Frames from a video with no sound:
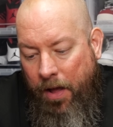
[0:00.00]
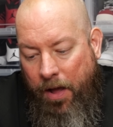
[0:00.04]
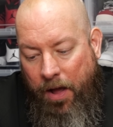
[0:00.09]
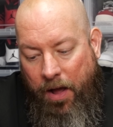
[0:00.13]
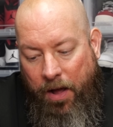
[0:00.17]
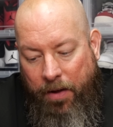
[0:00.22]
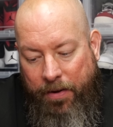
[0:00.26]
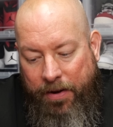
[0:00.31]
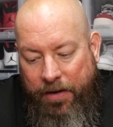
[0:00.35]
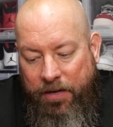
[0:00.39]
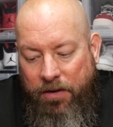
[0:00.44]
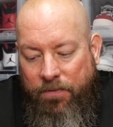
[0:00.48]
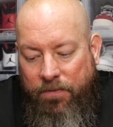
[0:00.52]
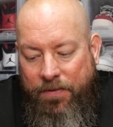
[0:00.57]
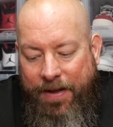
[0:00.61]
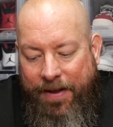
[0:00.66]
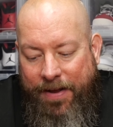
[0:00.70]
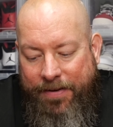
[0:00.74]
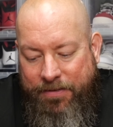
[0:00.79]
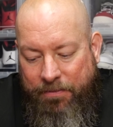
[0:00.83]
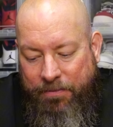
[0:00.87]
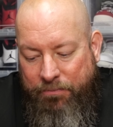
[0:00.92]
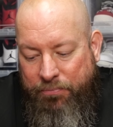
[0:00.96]
Uh, you've
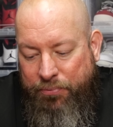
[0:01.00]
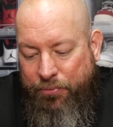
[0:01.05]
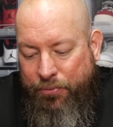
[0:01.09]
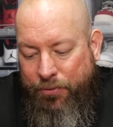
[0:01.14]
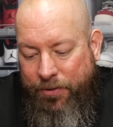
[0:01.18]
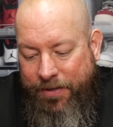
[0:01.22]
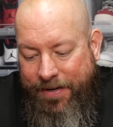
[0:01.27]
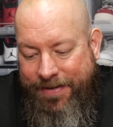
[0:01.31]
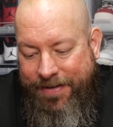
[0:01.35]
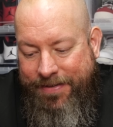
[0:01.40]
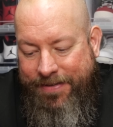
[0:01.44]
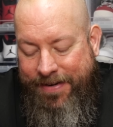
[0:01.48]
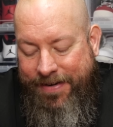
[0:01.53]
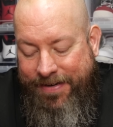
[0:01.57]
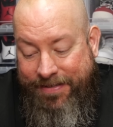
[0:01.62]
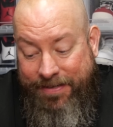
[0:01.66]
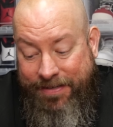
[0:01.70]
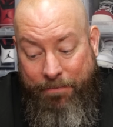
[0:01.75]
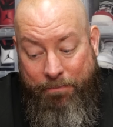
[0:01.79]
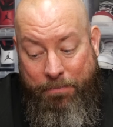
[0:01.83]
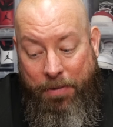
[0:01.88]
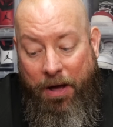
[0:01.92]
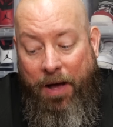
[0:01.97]
got some pretty
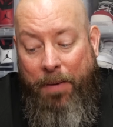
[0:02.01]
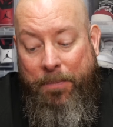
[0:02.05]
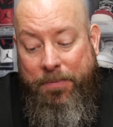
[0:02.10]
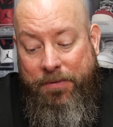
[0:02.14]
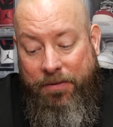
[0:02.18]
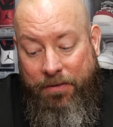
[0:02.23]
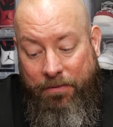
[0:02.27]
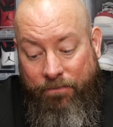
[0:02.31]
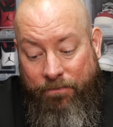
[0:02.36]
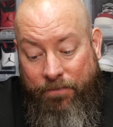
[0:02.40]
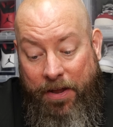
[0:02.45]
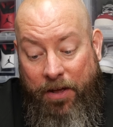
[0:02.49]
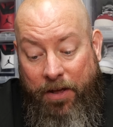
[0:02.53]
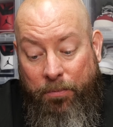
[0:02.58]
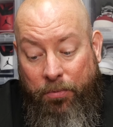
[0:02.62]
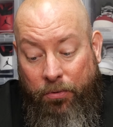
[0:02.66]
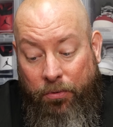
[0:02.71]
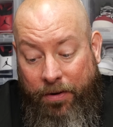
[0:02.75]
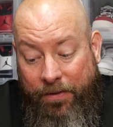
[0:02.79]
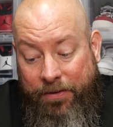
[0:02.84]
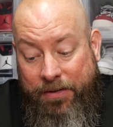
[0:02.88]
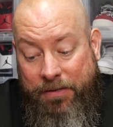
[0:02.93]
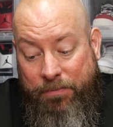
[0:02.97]
decent pops
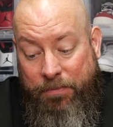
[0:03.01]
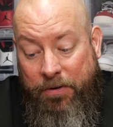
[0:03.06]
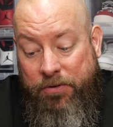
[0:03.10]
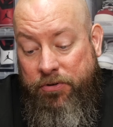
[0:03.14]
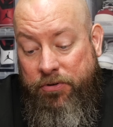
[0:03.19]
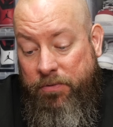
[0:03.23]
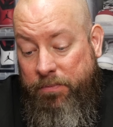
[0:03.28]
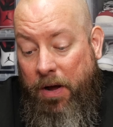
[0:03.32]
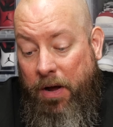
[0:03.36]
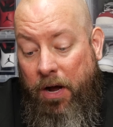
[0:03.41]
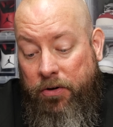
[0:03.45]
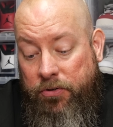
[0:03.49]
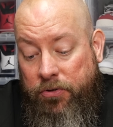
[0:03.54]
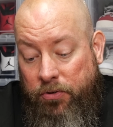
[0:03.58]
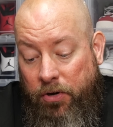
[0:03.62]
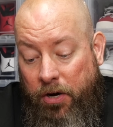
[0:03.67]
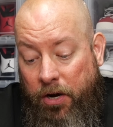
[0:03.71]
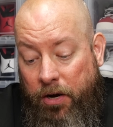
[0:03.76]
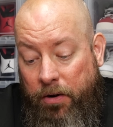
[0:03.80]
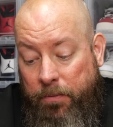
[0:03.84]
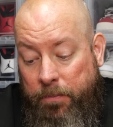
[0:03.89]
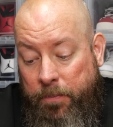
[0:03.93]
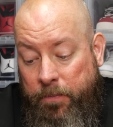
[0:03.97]
available in this mystery box
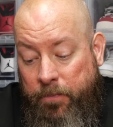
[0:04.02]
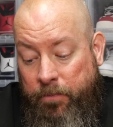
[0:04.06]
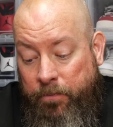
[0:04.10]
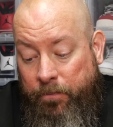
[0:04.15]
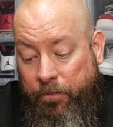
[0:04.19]
run.